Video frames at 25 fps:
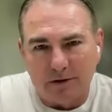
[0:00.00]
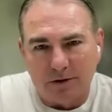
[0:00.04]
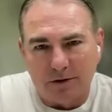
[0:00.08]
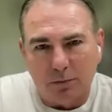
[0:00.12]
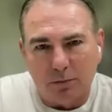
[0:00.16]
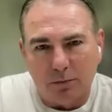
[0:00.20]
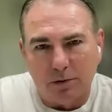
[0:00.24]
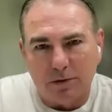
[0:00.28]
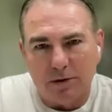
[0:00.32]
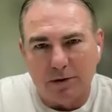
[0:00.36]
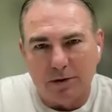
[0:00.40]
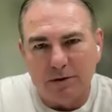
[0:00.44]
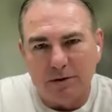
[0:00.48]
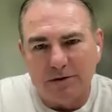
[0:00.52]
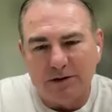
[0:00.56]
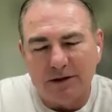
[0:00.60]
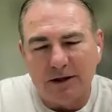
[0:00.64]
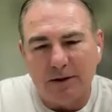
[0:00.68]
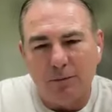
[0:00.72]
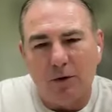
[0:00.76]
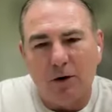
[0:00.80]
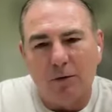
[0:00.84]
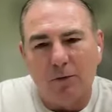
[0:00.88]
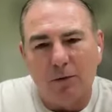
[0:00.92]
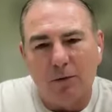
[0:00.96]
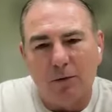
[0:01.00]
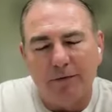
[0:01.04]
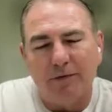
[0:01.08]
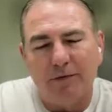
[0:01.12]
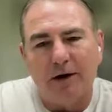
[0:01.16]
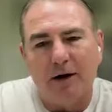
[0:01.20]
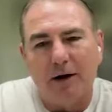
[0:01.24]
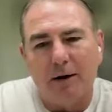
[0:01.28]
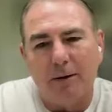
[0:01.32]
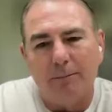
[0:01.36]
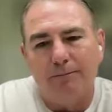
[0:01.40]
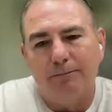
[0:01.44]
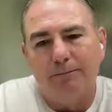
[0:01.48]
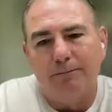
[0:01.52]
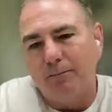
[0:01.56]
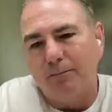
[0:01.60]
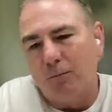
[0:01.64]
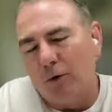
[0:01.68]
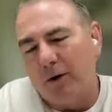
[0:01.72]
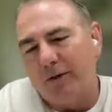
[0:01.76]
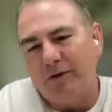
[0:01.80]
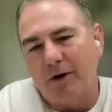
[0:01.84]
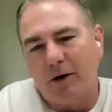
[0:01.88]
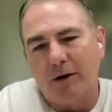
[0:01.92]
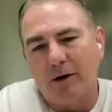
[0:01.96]
So to mm-hmm. see where we've
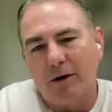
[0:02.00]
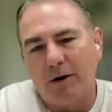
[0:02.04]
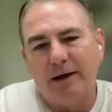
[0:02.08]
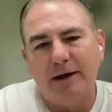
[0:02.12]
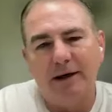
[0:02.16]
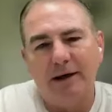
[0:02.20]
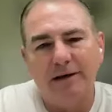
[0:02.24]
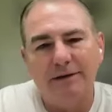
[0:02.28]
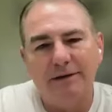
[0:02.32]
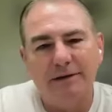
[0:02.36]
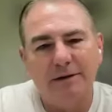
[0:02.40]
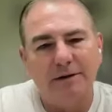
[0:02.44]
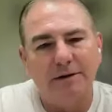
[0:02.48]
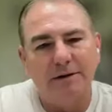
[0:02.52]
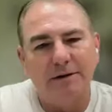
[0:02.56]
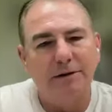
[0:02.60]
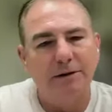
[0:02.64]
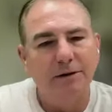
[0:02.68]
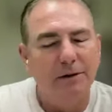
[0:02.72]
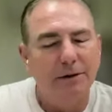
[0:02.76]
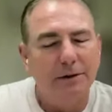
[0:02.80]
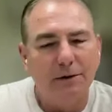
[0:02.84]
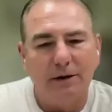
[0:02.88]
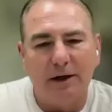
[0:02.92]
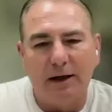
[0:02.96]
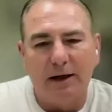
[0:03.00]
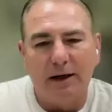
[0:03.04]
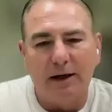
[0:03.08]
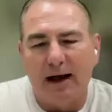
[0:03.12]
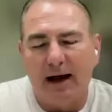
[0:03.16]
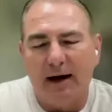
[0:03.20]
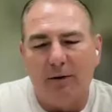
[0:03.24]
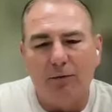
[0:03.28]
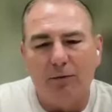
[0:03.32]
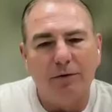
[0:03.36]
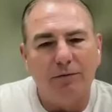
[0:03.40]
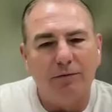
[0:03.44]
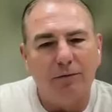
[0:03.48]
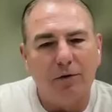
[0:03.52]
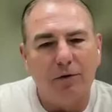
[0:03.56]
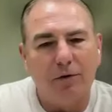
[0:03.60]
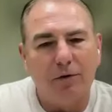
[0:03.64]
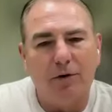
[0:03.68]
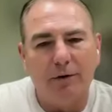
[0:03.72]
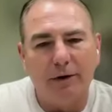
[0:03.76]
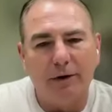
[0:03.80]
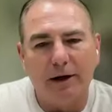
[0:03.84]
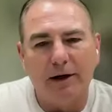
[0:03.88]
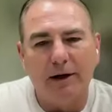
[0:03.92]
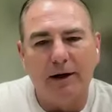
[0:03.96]
come with our kids and, and how
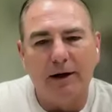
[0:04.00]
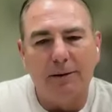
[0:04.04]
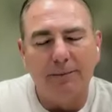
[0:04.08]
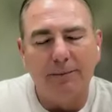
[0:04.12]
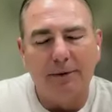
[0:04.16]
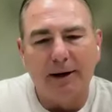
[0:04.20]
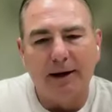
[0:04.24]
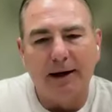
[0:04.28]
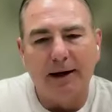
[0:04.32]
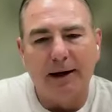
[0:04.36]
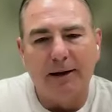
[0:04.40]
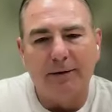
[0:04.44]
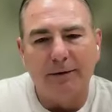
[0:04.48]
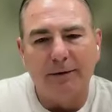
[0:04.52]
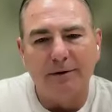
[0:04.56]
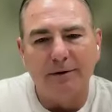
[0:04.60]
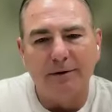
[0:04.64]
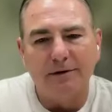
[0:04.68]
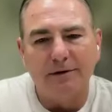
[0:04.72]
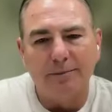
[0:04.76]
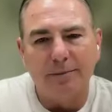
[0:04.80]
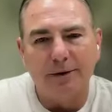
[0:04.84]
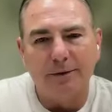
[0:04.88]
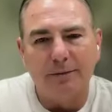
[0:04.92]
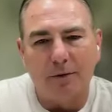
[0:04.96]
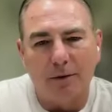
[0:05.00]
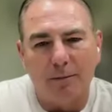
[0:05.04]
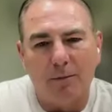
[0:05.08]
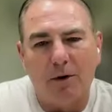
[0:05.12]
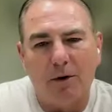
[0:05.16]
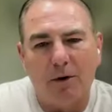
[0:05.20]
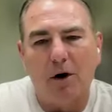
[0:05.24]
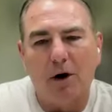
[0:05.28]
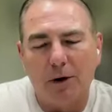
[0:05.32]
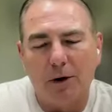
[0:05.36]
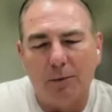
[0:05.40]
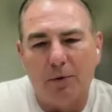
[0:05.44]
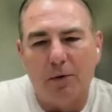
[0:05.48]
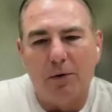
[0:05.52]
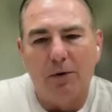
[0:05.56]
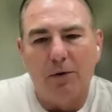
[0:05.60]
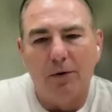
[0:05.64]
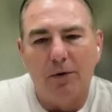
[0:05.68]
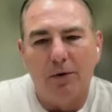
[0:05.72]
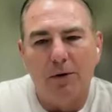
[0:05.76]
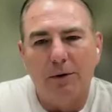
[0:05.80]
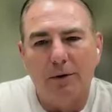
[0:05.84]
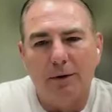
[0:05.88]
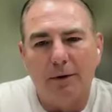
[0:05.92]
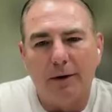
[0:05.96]
we've grown and come together has been
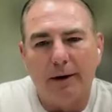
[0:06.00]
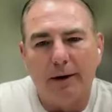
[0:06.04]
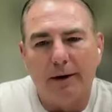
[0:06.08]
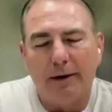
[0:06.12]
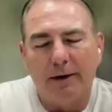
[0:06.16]
remarkable.